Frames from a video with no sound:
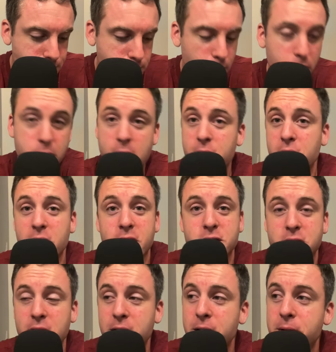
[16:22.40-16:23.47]
Definitely
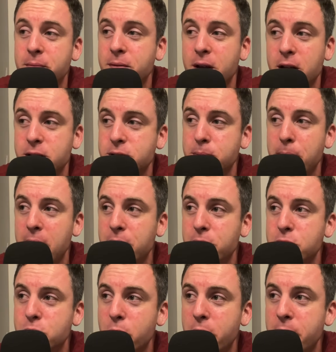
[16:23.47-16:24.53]
excited, guys. The
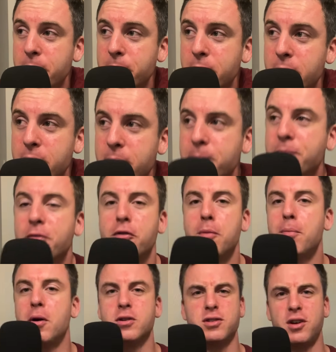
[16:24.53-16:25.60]
Panthers won.
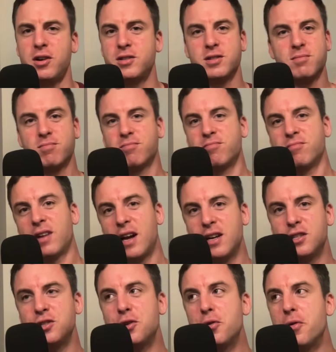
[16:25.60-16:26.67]
Football starts kind of
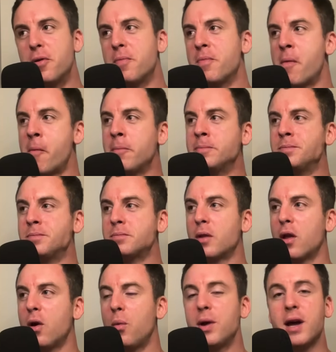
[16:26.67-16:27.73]
soon.
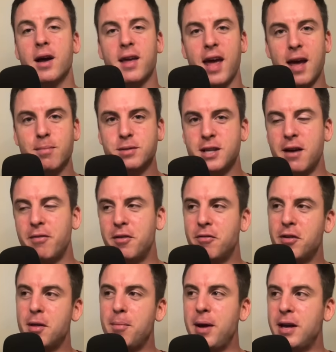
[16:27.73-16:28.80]
We got Game 7 for
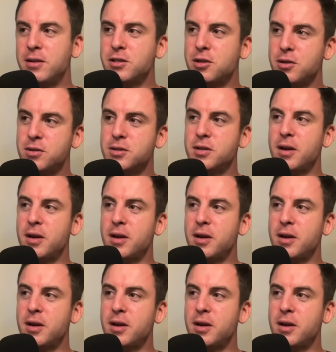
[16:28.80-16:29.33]
the Pacers.